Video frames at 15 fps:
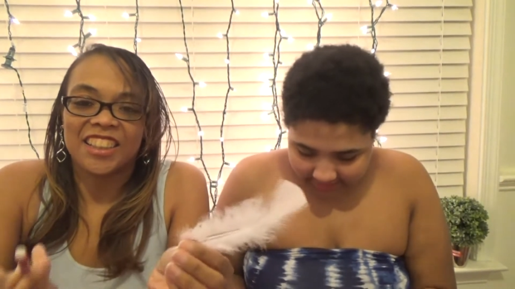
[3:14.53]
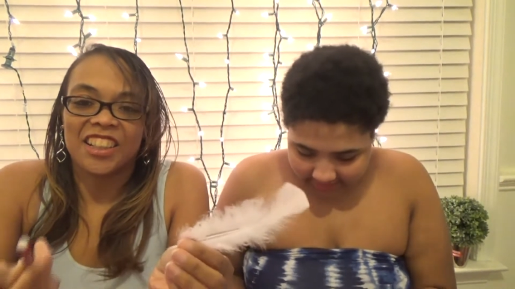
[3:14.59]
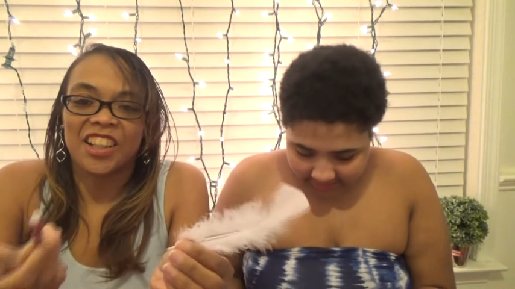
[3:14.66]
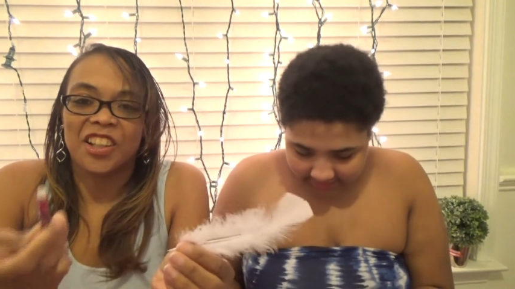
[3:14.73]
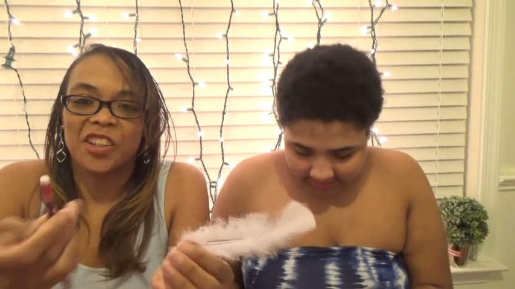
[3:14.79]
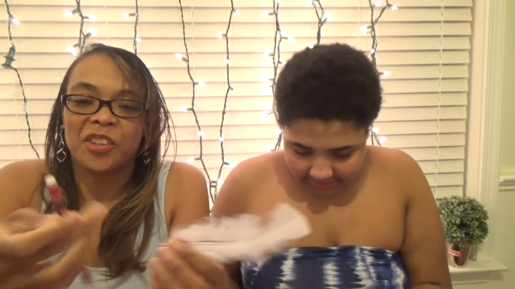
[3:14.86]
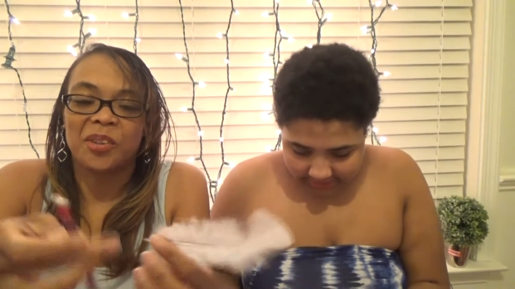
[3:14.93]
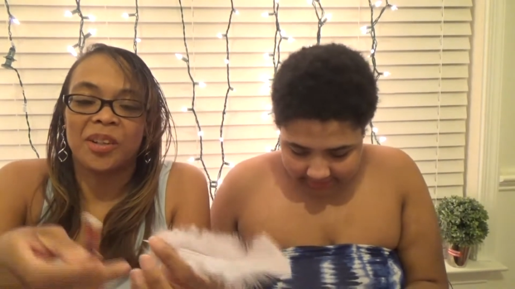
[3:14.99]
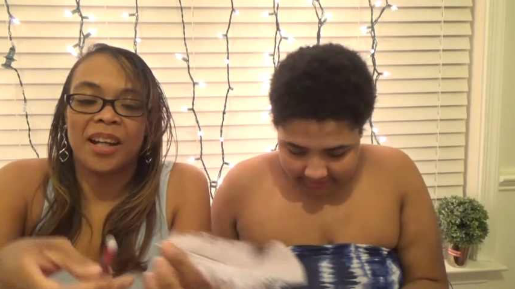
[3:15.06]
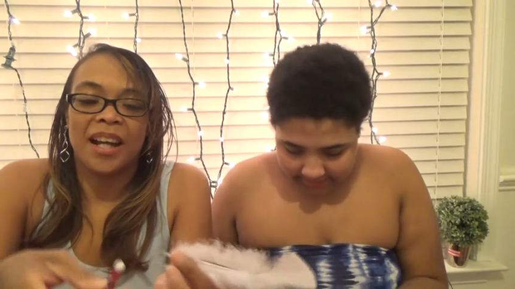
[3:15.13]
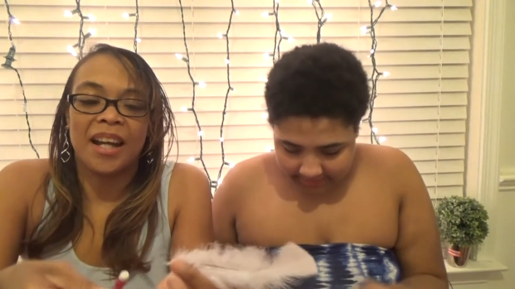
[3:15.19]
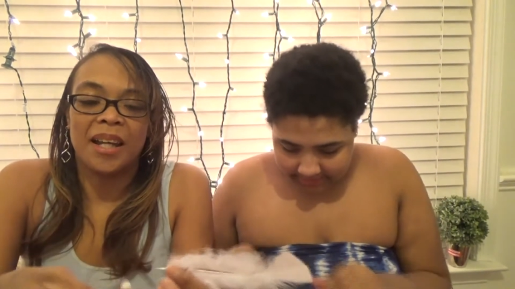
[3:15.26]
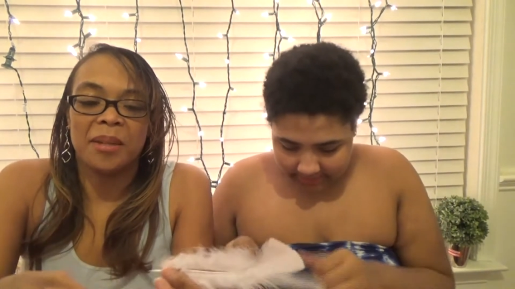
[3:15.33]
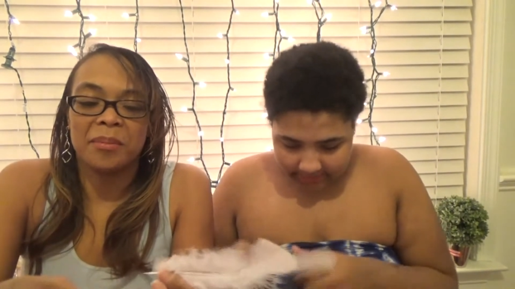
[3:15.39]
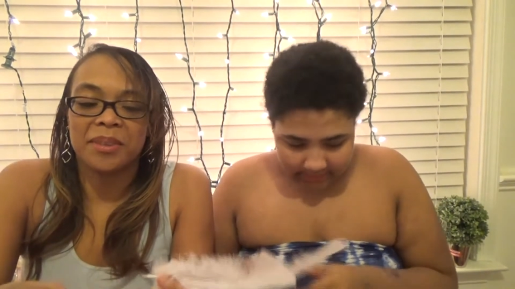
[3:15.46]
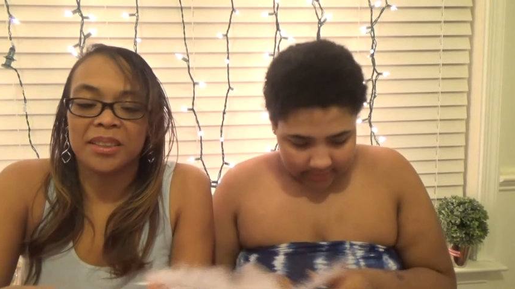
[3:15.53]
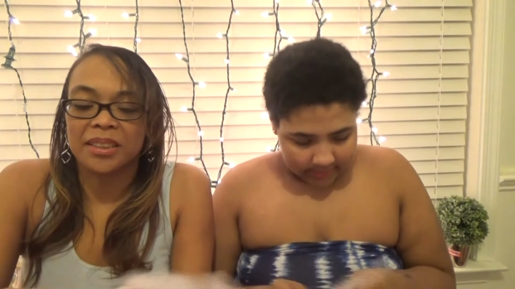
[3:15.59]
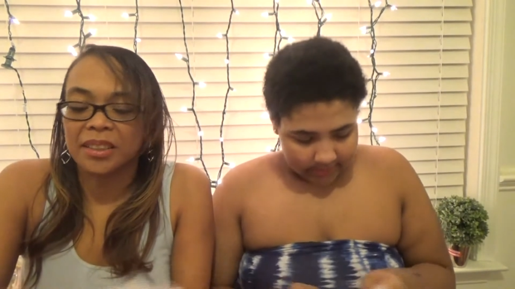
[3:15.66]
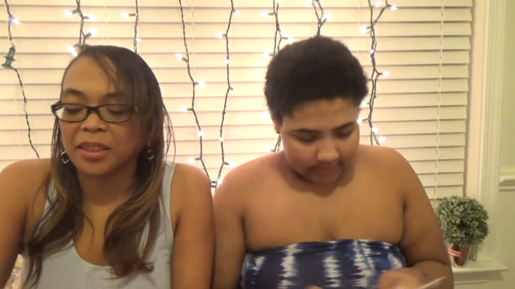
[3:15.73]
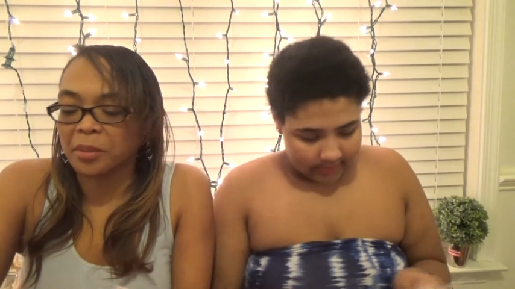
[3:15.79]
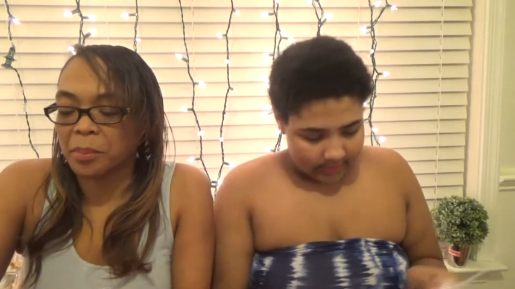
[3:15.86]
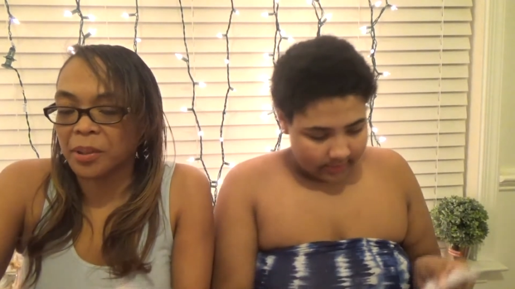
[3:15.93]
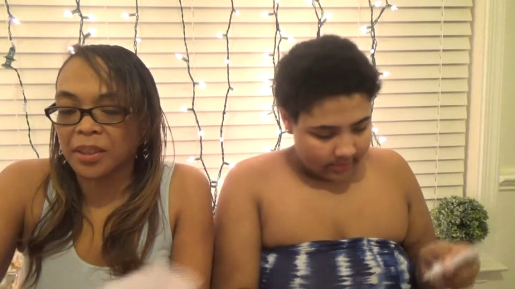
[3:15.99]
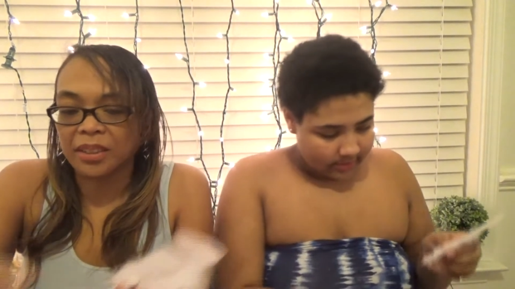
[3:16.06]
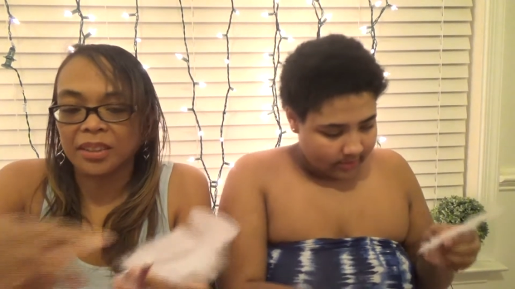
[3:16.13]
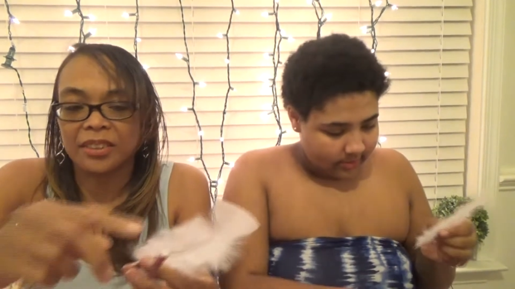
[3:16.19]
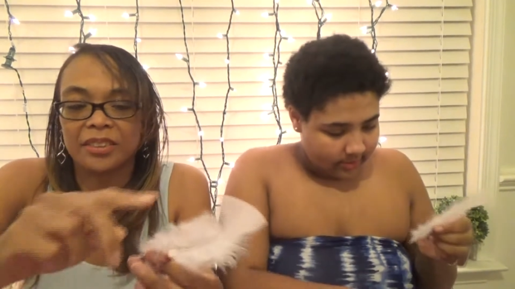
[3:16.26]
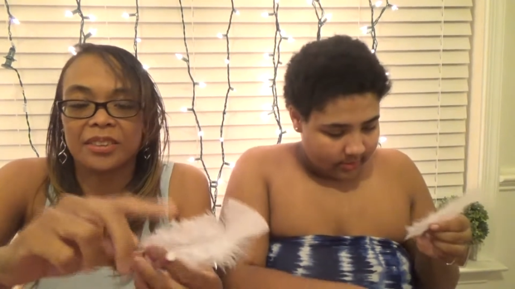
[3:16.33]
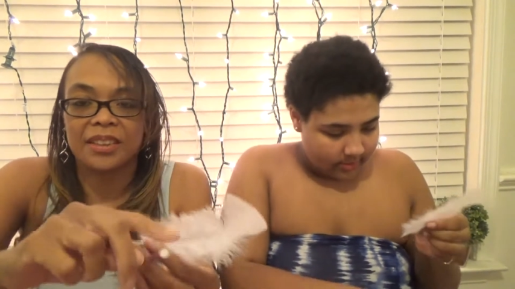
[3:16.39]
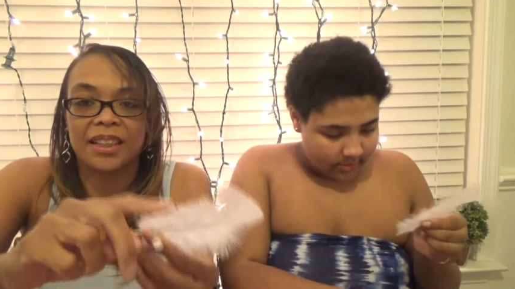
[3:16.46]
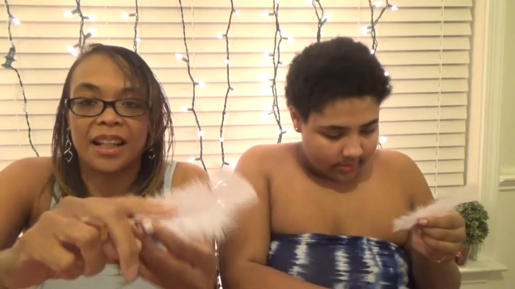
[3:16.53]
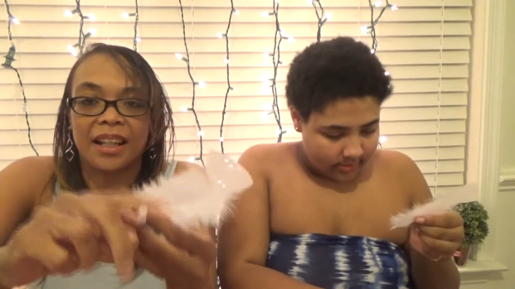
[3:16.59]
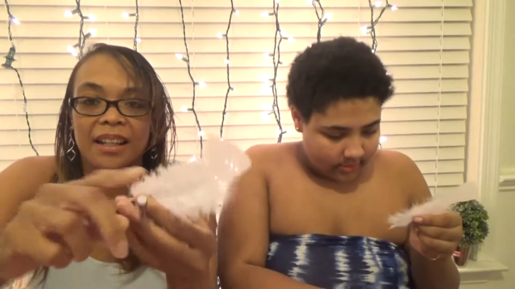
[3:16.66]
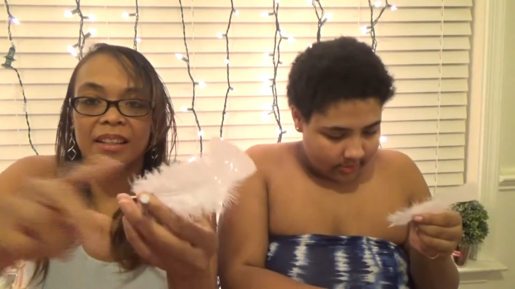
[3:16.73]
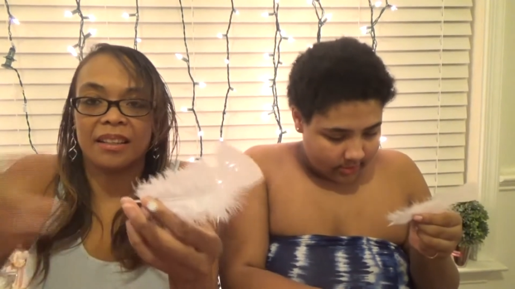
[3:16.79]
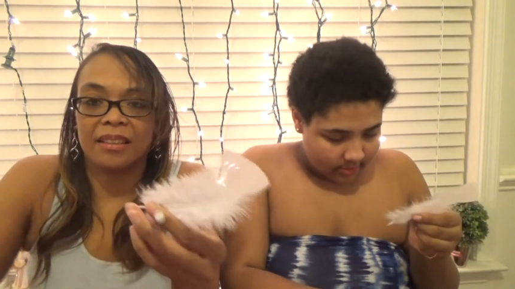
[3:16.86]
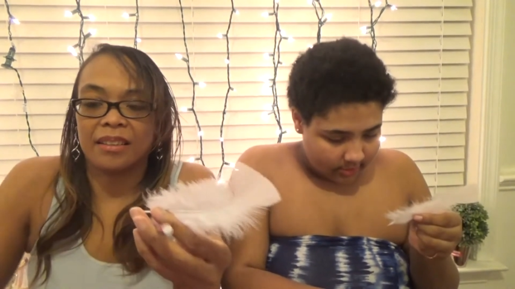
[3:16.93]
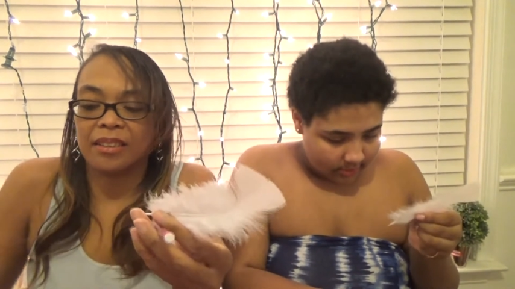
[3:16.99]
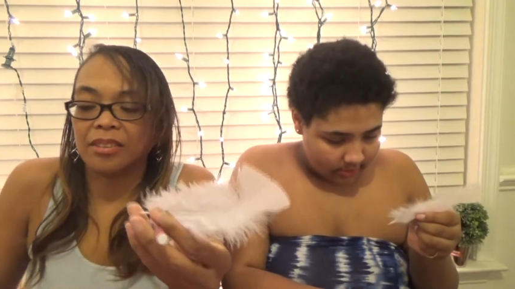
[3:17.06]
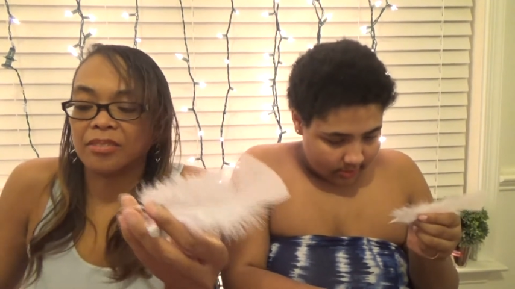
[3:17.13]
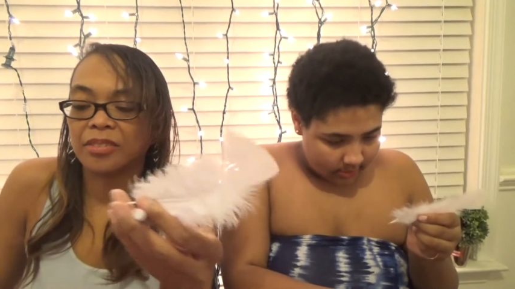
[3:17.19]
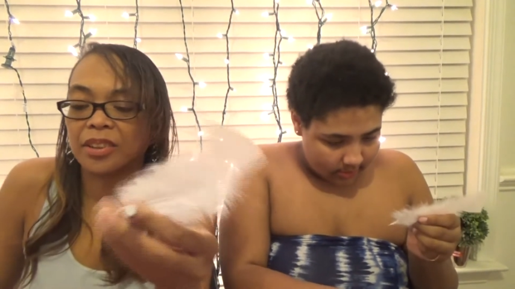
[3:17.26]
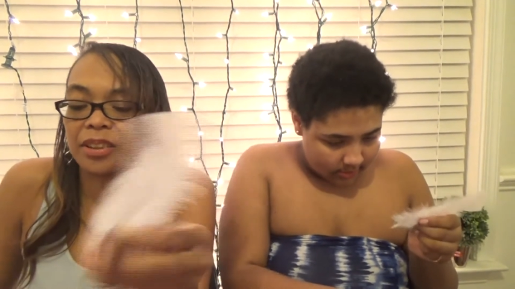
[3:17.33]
Speaker 1: so I'm just gonna put a little dot of